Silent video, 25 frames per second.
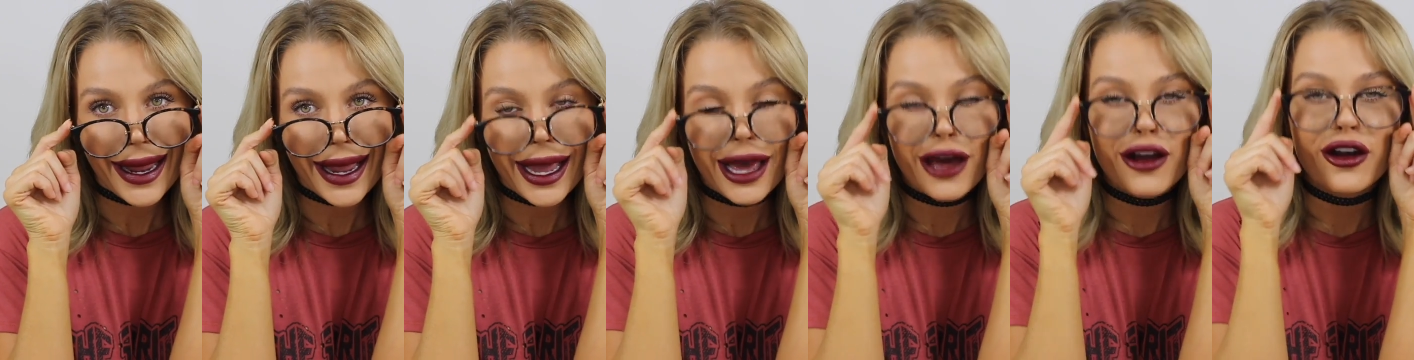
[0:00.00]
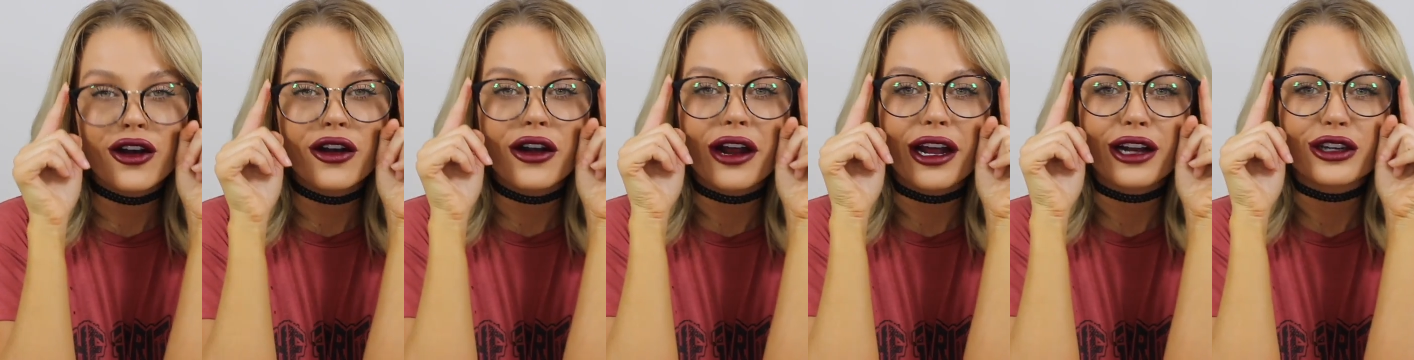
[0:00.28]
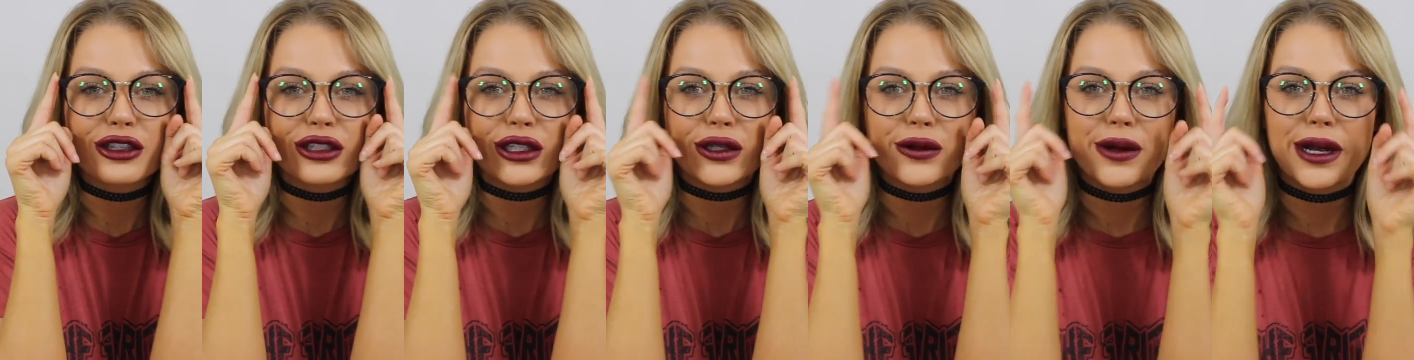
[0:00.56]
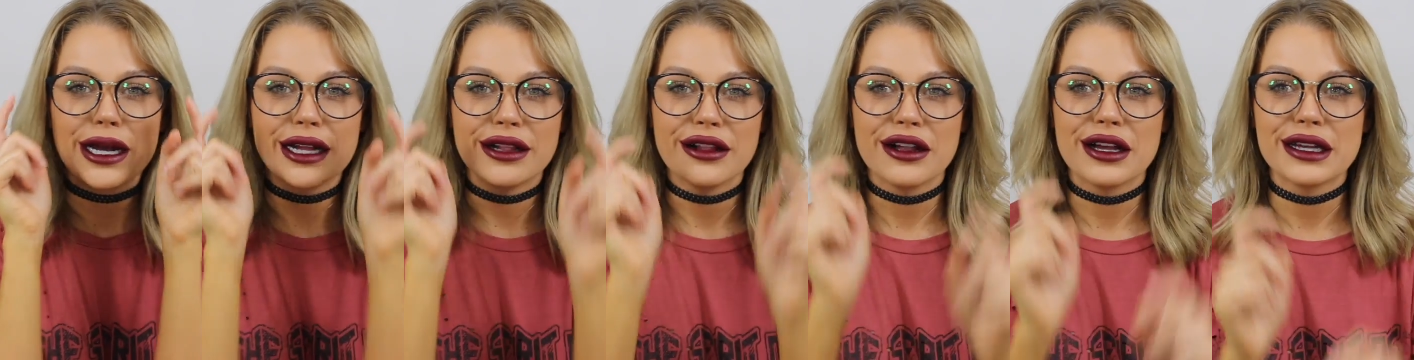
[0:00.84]
I don't actually
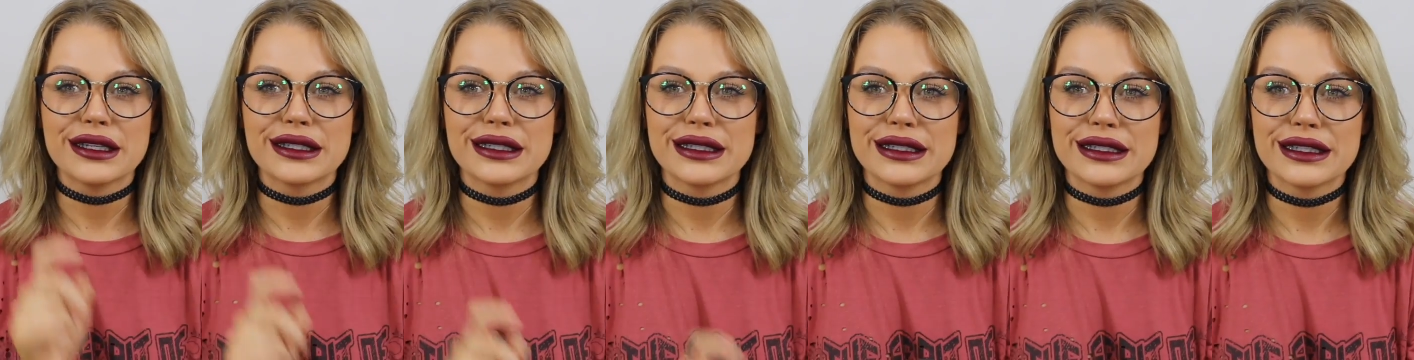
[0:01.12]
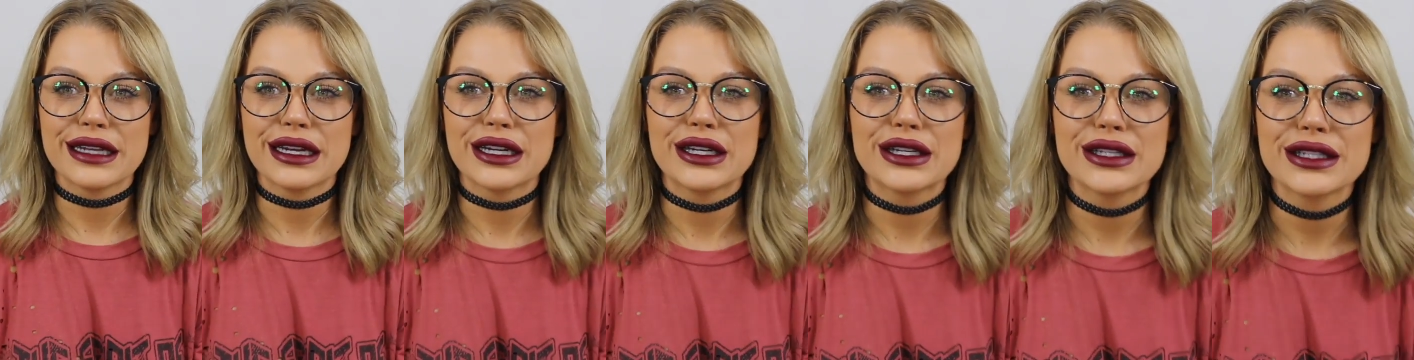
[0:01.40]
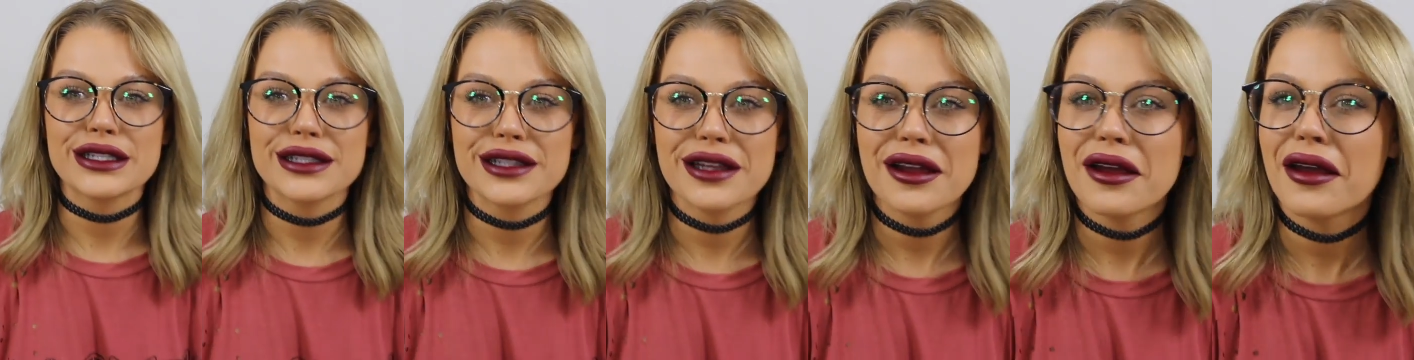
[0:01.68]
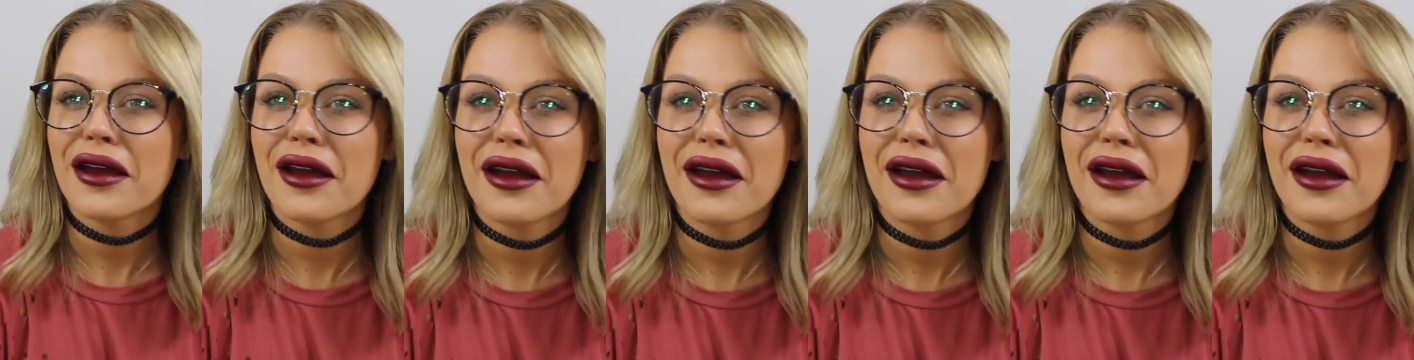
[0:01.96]
wear glasses, it's